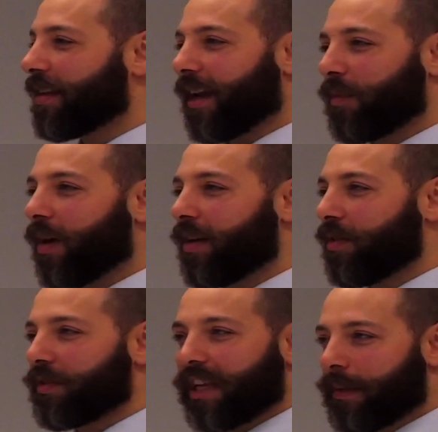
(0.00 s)
think
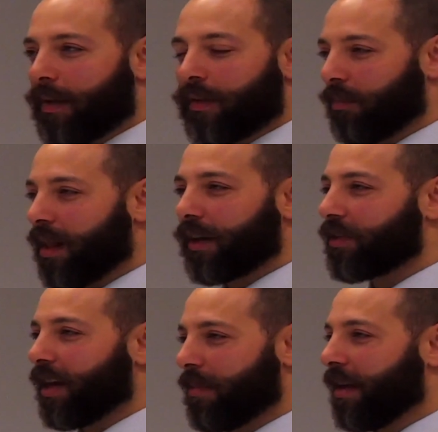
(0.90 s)
NYU just came out with a
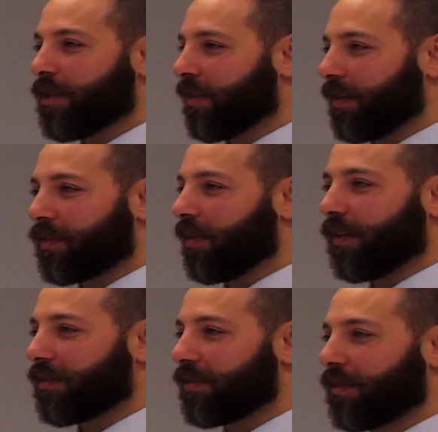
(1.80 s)
blockchain major. I
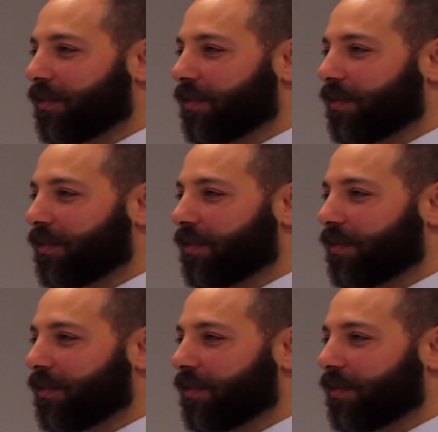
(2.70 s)
saw